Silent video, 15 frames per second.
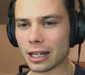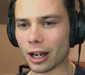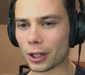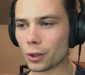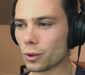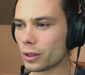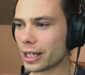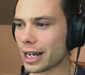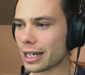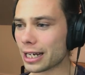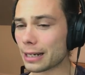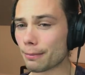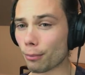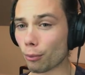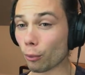I could get
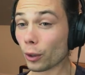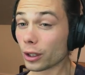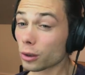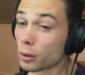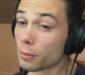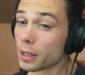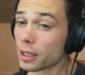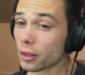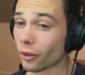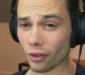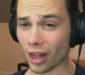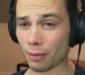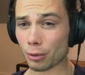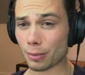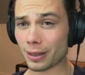embrittlement,
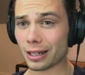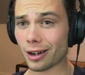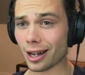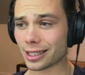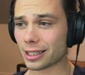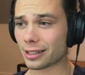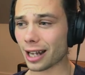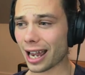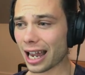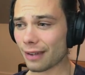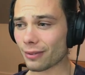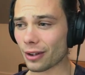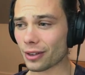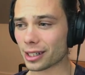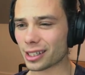that would be nice to have
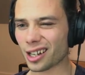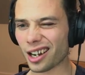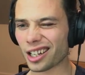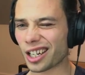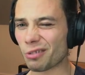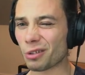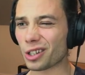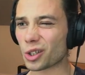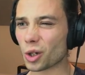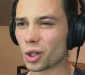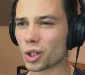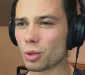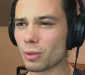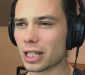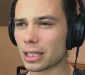at the start here, and it's not
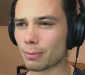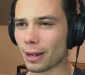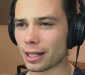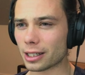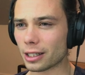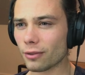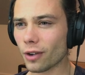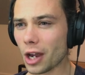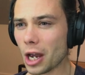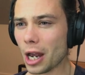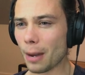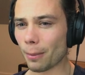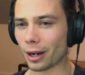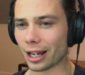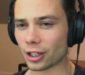too expensive,
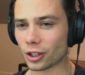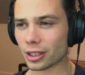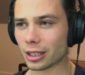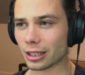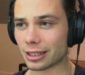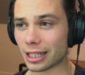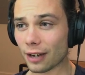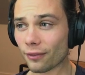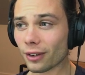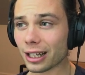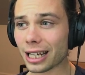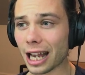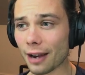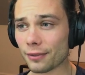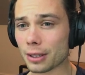but I just definitely
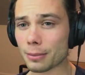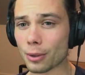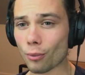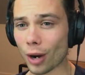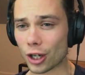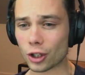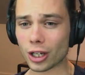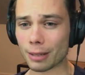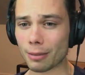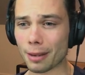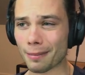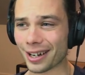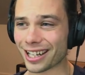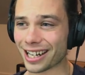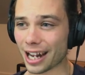have to be rationing my
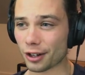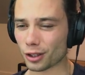money now.